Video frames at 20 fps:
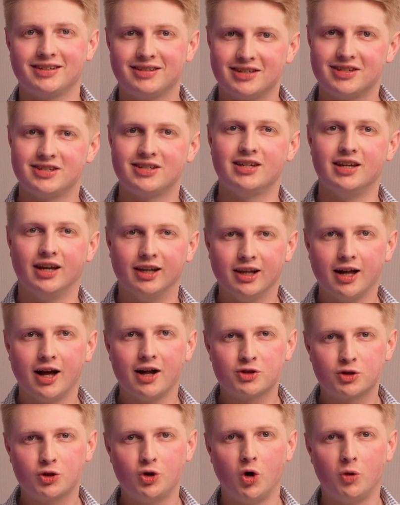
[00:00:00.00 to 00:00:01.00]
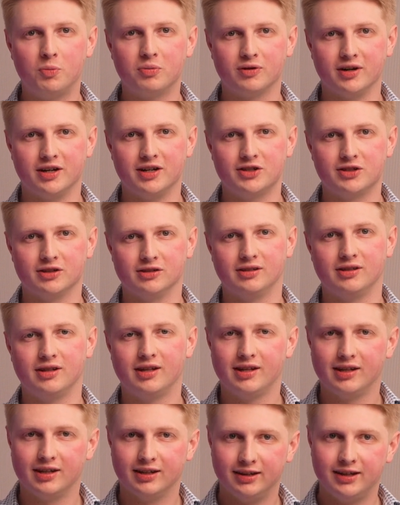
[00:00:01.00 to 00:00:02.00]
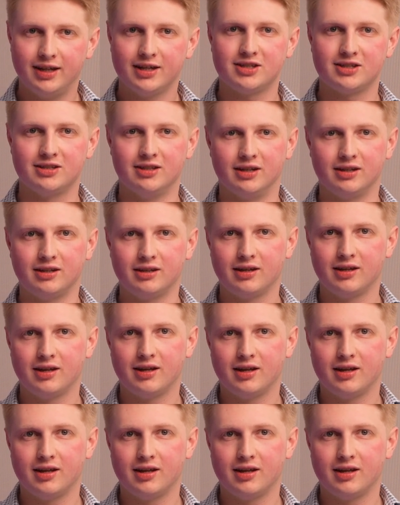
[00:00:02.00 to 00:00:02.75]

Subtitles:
see a large corporation listening